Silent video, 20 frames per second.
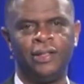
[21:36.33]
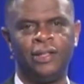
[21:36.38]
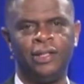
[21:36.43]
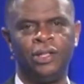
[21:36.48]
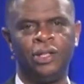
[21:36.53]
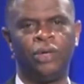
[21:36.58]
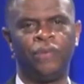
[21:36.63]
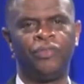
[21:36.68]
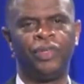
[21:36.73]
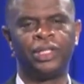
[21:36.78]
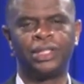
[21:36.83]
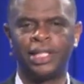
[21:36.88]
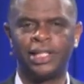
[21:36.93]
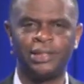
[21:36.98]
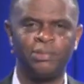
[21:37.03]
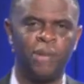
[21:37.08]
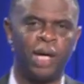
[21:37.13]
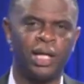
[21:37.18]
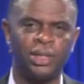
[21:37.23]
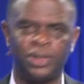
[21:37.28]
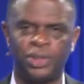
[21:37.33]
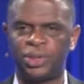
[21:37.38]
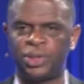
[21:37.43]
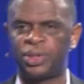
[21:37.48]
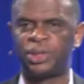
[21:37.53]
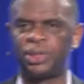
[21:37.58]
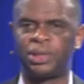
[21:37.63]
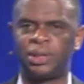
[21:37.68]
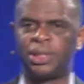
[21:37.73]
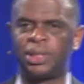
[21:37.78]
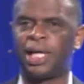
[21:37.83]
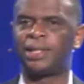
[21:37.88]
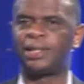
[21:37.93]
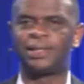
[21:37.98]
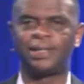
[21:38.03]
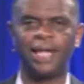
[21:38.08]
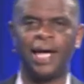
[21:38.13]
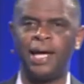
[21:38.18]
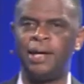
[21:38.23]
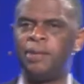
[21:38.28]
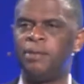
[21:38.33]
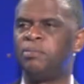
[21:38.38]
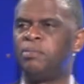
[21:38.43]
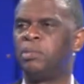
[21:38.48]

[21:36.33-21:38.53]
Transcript: You don't visit as much, it's not the same.